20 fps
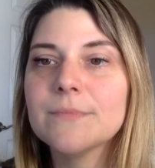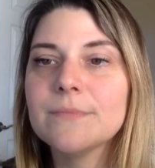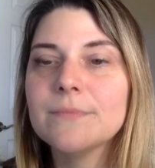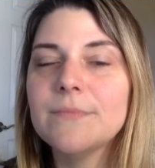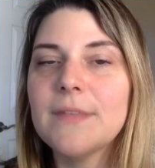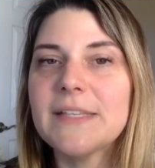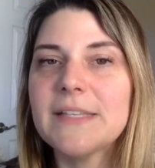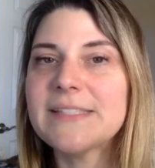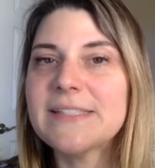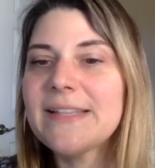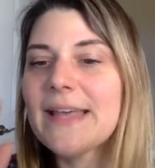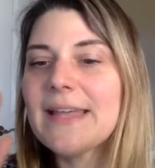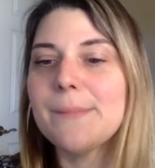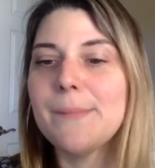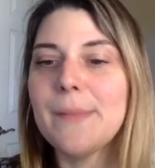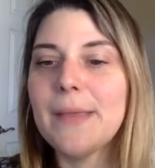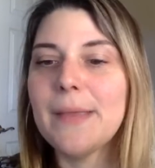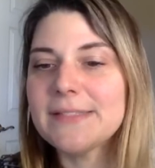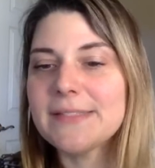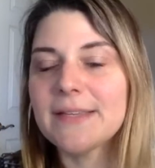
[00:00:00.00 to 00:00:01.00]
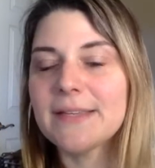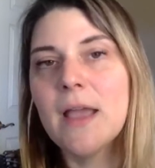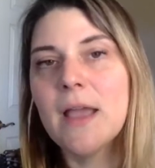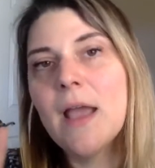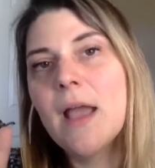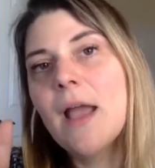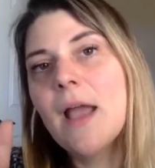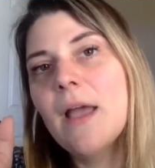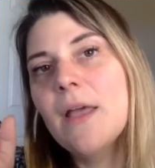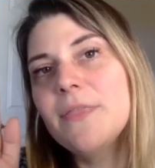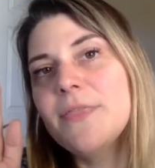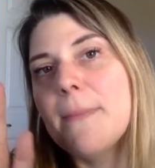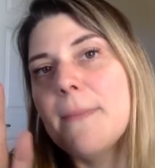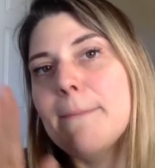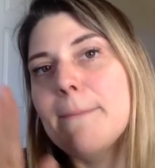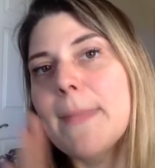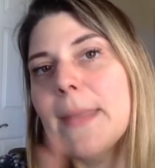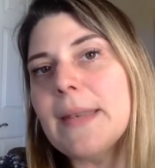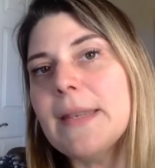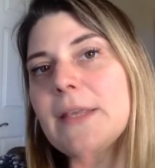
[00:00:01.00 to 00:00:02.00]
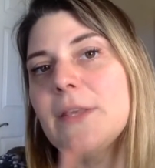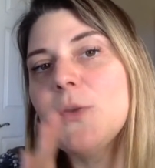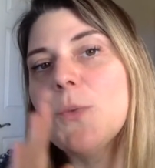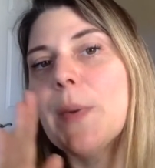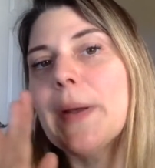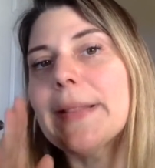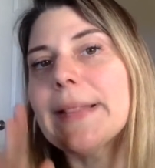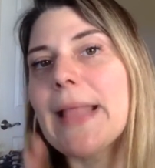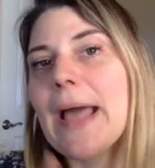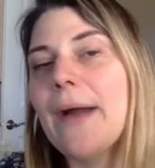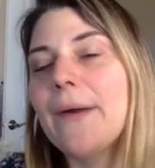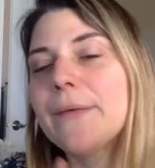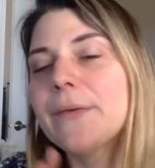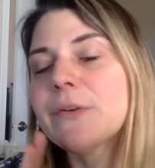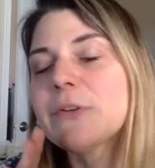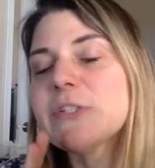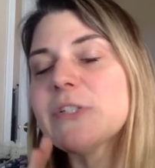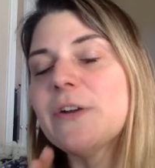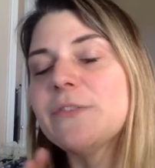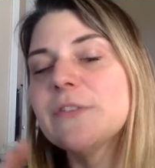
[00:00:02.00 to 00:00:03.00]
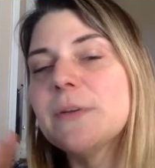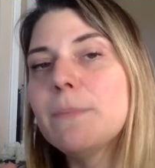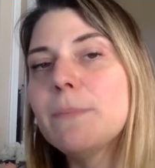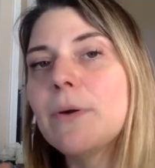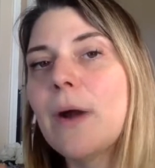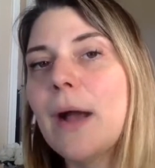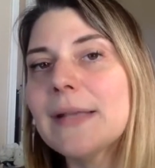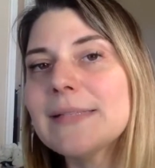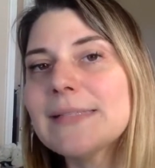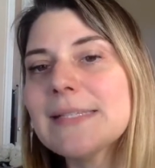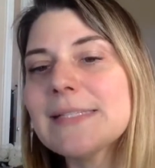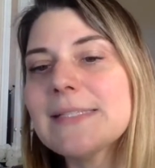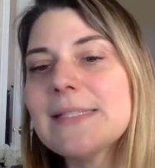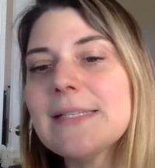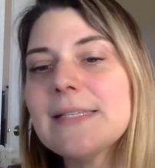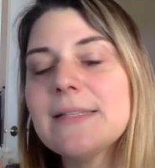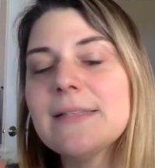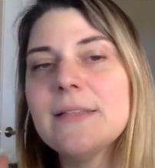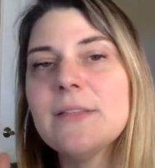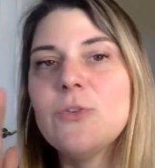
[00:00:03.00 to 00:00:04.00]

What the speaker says: Isn't that amazing? The minute you allow yourself to process it,